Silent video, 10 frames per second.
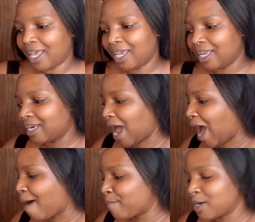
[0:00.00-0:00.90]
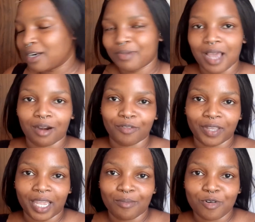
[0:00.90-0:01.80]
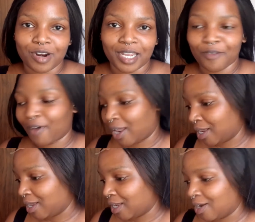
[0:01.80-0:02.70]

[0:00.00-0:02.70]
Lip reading: and I'm gonna be out of the camera if I